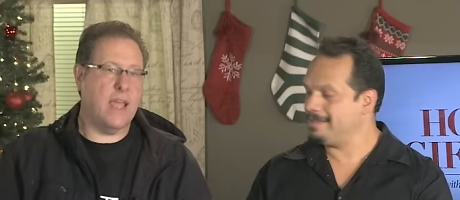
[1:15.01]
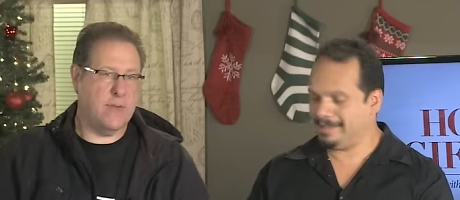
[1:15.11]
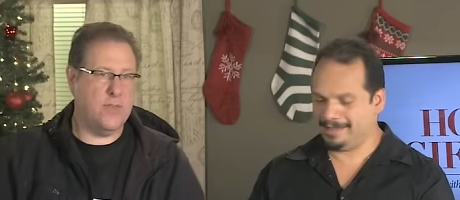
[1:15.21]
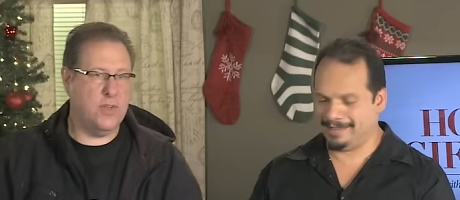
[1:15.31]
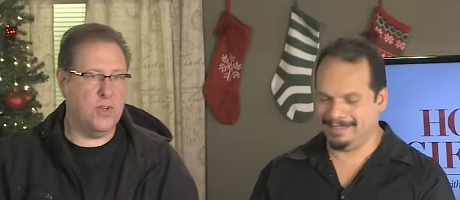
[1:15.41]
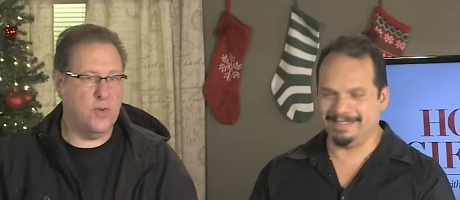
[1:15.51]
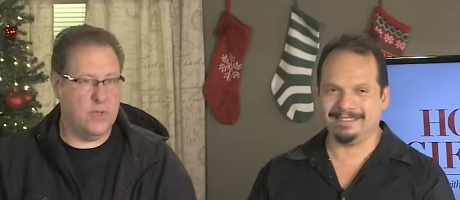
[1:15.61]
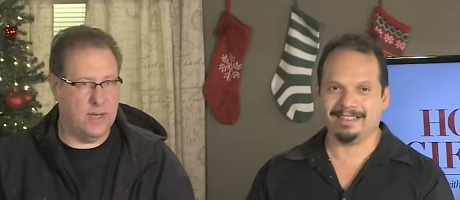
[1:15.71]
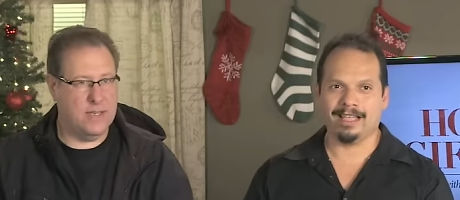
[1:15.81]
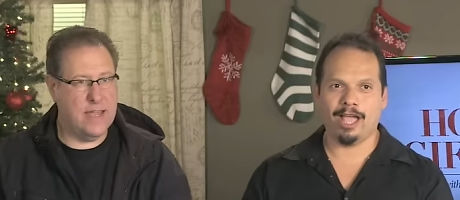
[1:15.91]
Speaker 1: life than you do
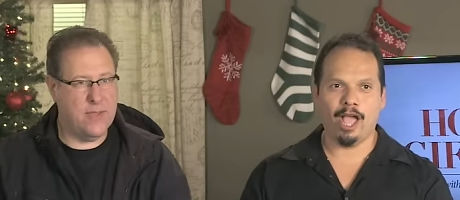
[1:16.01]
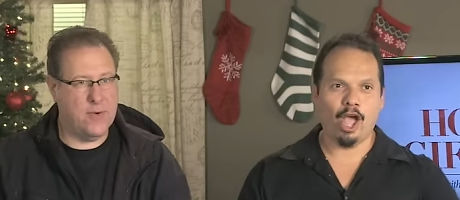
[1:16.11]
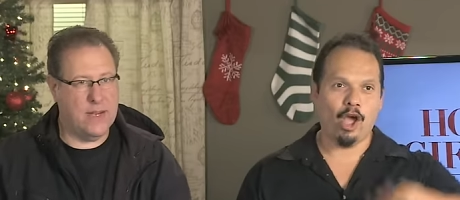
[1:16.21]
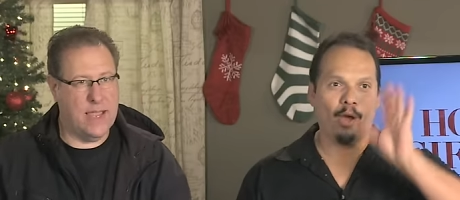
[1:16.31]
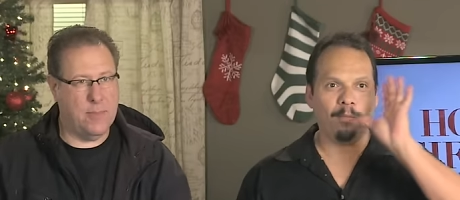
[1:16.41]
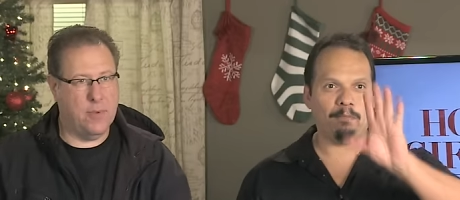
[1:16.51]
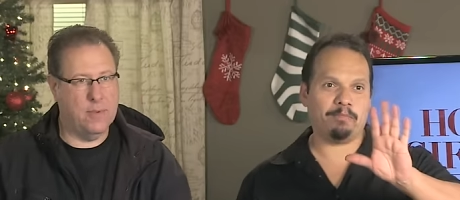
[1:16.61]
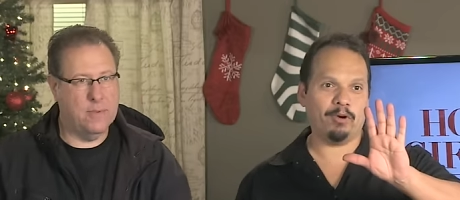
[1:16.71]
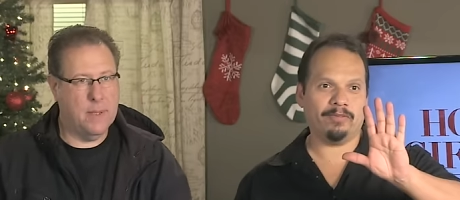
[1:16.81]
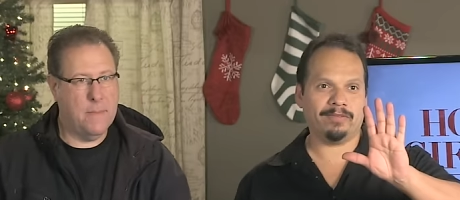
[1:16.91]
in a tethering
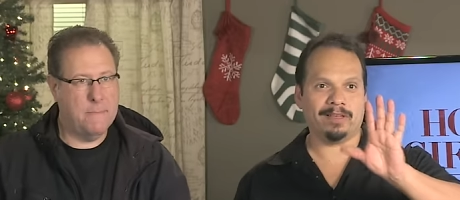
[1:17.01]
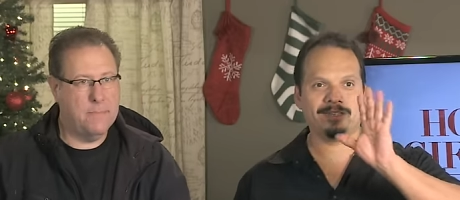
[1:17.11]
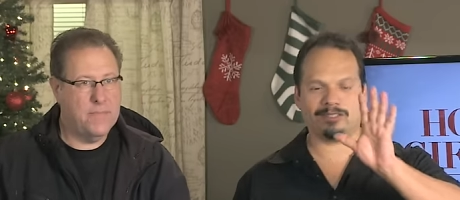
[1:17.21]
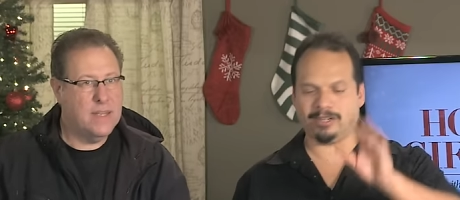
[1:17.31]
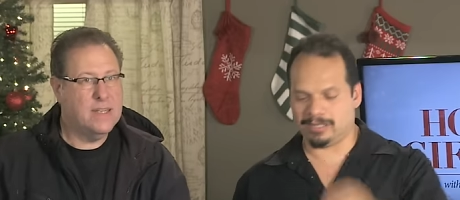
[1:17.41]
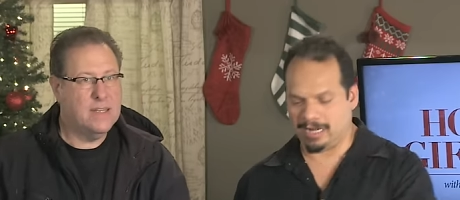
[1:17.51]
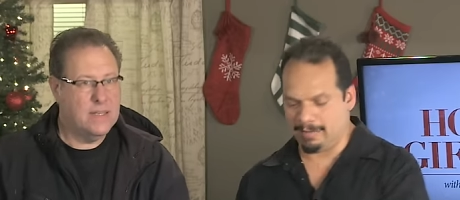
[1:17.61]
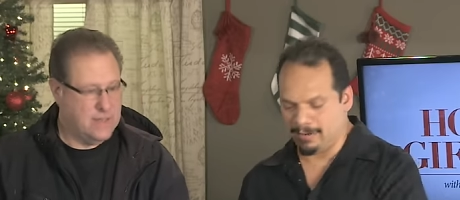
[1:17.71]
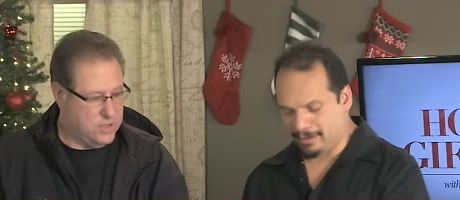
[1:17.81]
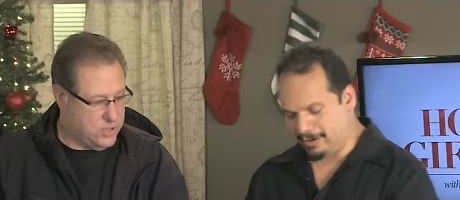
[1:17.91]
cable. Poof. Jerk
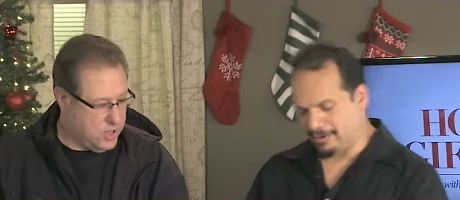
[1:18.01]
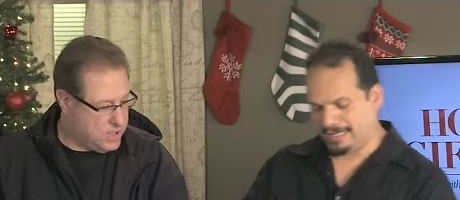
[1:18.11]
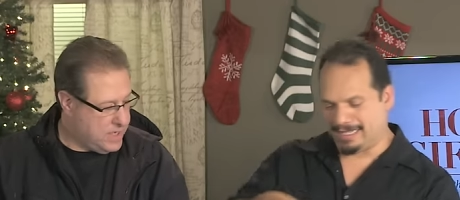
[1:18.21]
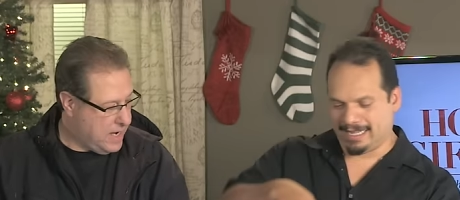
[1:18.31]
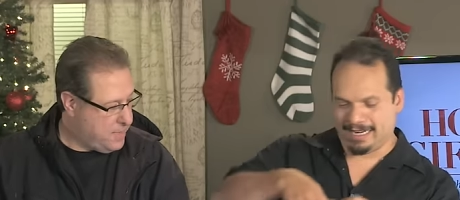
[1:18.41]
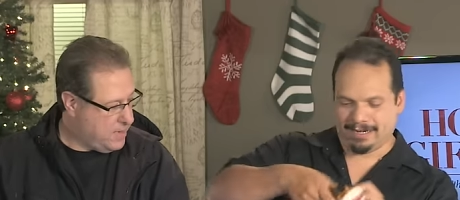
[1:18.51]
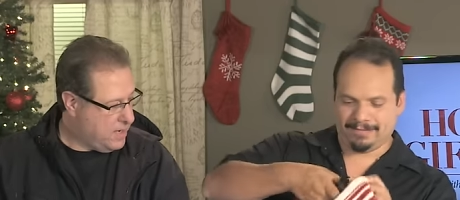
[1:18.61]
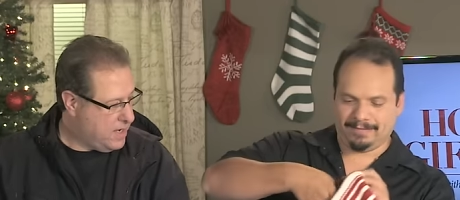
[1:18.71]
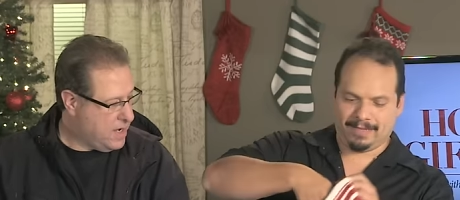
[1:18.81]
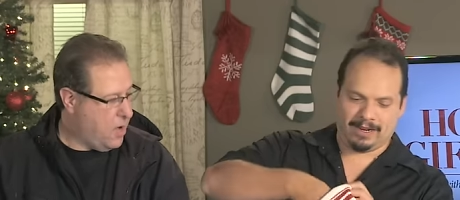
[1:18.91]
stopper. Jerk going
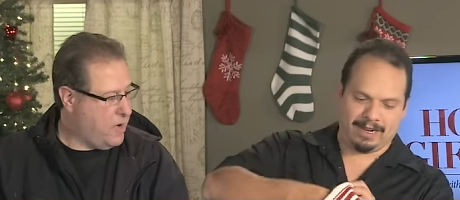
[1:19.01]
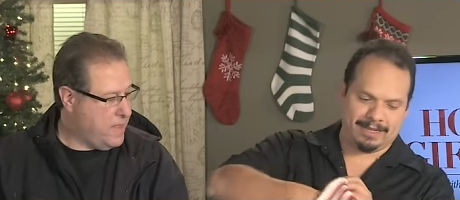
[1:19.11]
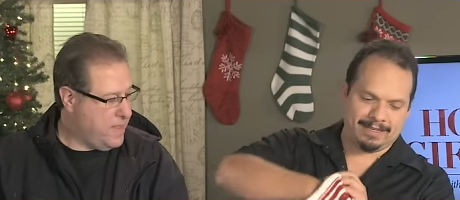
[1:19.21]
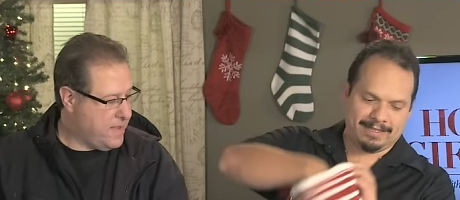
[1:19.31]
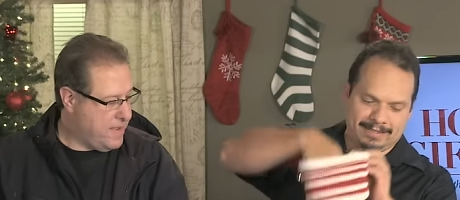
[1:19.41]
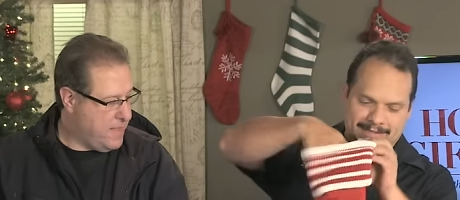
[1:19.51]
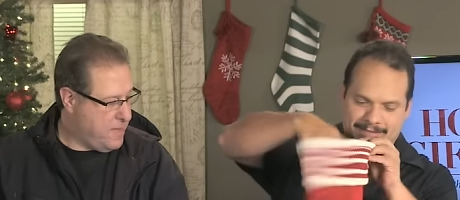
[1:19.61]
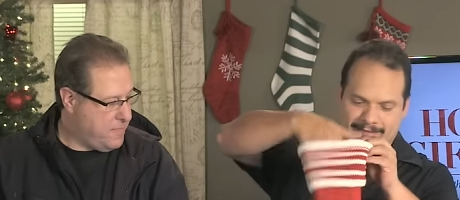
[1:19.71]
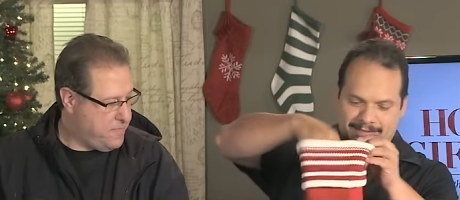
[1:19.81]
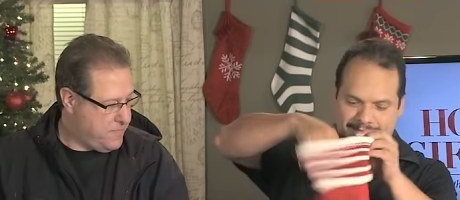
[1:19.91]
stopper. Going right. in the in
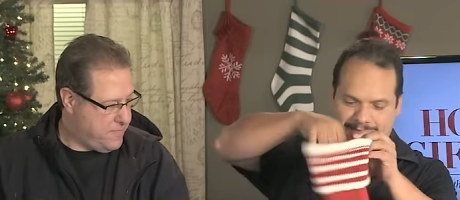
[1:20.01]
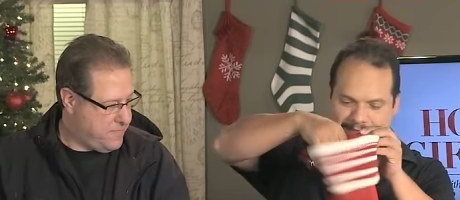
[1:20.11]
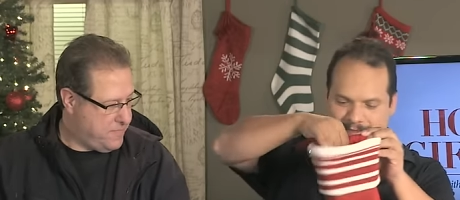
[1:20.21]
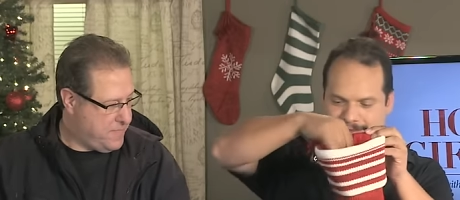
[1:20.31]
the